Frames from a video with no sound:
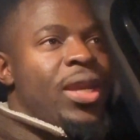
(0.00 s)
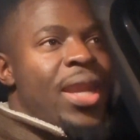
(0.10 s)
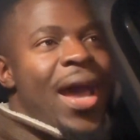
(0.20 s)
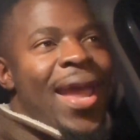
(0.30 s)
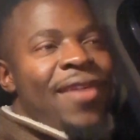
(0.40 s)

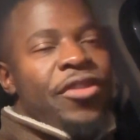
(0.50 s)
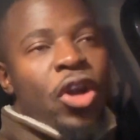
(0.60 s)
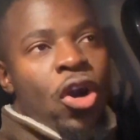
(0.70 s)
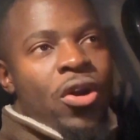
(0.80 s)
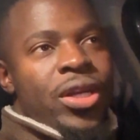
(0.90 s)
not have the
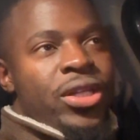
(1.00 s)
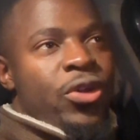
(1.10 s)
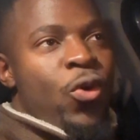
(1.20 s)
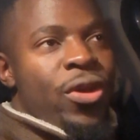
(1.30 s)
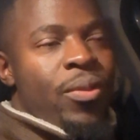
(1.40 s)
courage
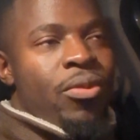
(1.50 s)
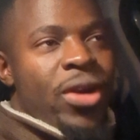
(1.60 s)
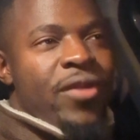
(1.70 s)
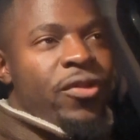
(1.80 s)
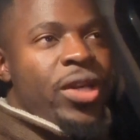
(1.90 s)
or the
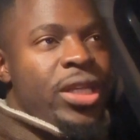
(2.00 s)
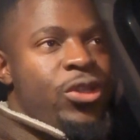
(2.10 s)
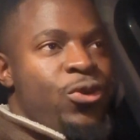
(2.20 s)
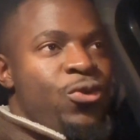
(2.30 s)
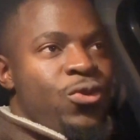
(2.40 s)
bravery
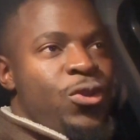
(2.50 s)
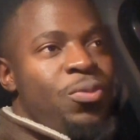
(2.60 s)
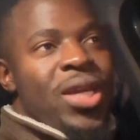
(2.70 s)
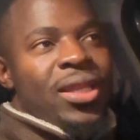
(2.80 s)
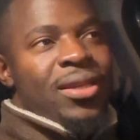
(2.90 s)
to
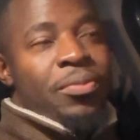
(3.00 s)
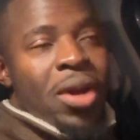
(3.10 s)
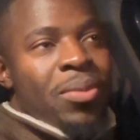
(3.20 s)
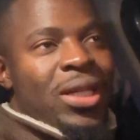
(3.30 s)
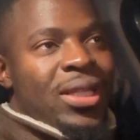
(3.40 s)
speak this
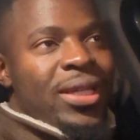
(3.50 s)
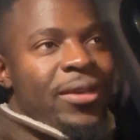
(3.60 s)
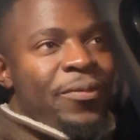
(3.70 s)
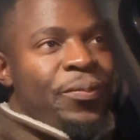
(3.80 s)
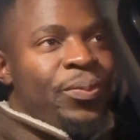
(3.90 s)
publicly.
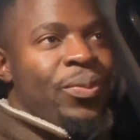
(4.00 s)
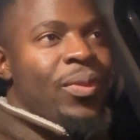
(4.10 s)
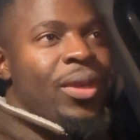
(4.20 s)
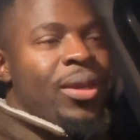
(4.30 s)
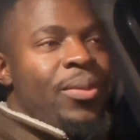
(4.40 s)

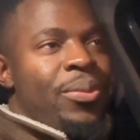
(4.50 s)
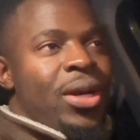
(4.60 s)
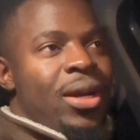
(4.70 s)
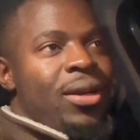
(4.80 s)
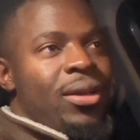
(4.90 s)

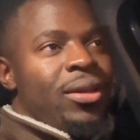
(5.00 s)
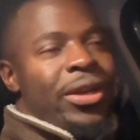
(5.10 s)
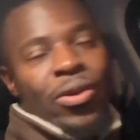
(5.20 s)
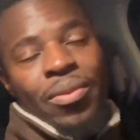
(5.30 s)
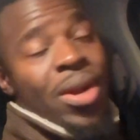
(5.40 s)
But,
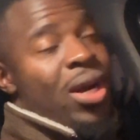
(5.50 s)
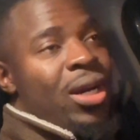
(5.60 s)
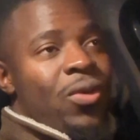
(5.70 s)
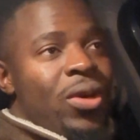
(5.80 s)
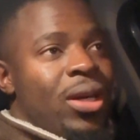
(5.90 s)
you know,
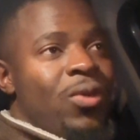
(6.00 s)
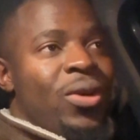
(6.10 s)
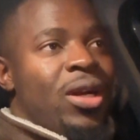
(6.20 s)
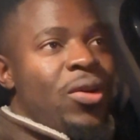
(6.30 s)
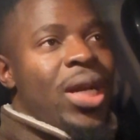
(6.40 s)
America, what
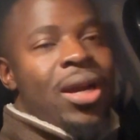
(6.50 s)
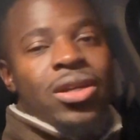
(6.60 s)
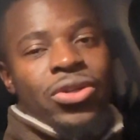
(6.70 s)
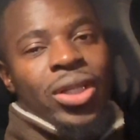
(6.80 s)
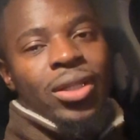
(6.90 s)
a great
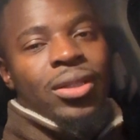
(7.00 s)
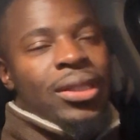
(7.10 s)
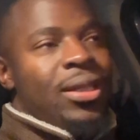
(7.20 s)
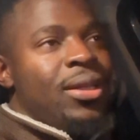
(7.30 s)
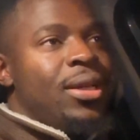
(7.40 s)
country.
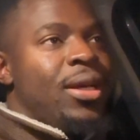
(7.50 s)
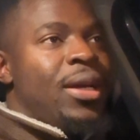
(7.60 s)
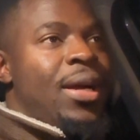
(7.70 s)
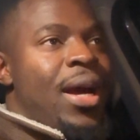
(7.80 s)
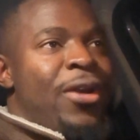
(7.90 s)

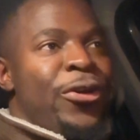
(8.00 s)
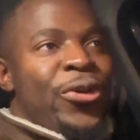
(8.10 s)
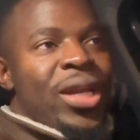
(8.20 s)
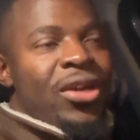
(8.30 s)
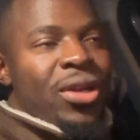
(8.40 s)
I don't
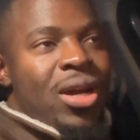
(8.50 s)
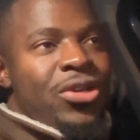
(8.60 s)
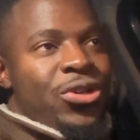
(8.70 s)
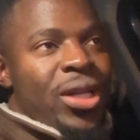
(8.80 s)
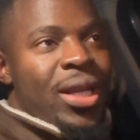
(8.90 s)
know any other
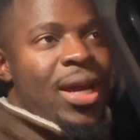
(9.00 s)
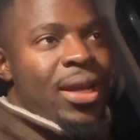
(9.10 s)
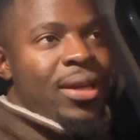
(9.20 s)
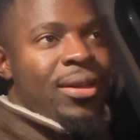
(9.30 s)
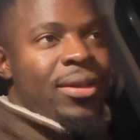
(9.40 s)
country
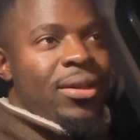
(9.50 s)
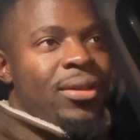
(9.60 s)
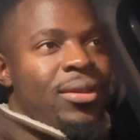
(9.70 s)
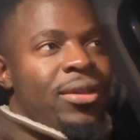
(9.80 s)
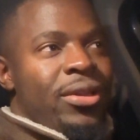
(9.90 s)
that
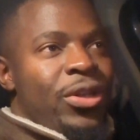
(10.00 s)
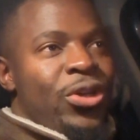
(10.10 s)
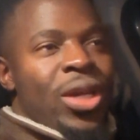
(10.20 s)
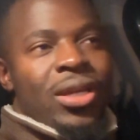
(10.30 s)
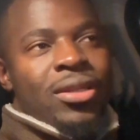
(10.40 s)

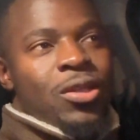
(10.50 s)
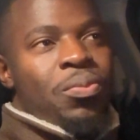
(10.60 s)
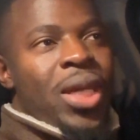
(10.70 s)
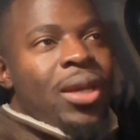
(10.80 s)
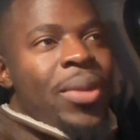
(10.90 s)
you can
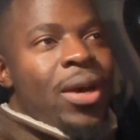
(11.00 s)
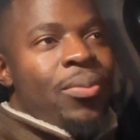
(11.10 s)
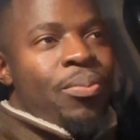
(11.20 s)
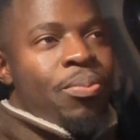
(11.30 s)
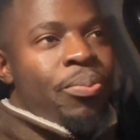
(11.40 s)
speak about
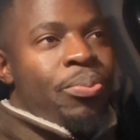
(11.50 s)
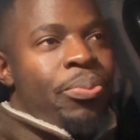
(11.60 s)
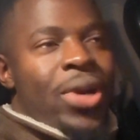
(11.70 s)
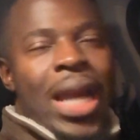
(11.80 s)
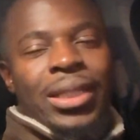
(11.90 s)

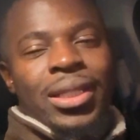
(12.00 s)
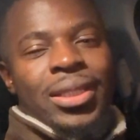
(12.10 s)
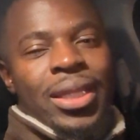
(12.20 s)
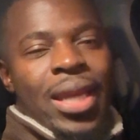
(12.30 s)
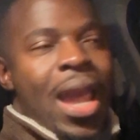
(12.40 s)

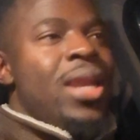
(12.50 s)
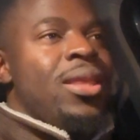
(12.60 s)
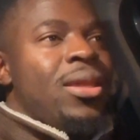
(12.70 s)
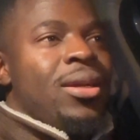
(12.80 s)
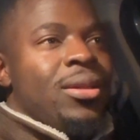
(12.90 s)
practically
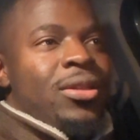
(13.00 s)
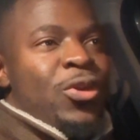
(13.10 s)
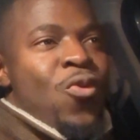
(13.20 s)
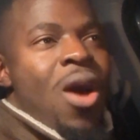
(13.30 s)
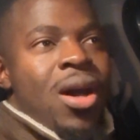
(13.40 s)
anything
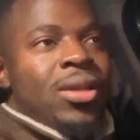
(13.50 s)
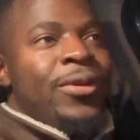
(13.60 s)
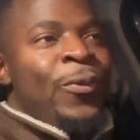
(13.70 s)
you want.